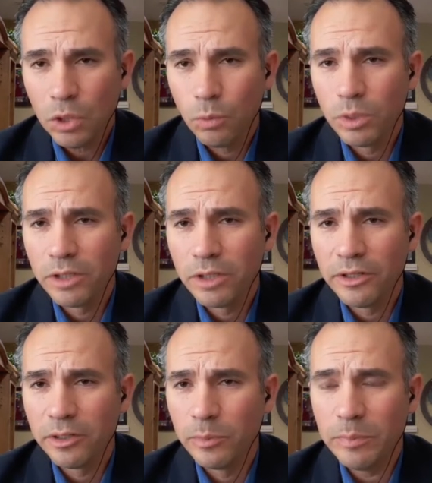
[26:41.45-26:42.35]
will
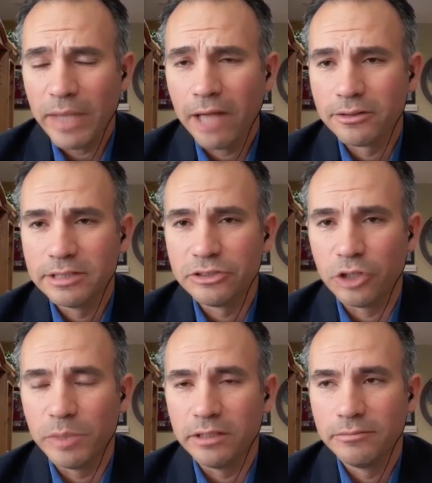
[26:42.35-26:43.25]
there be panels
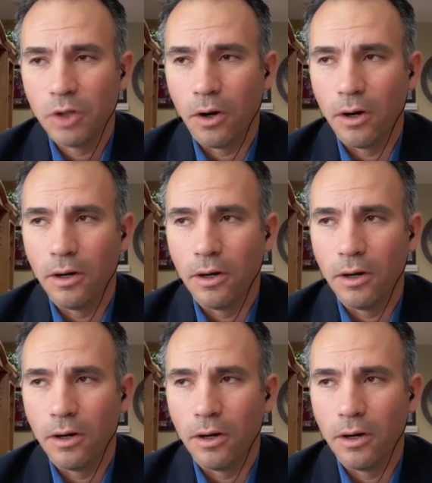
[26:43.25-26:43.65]
determine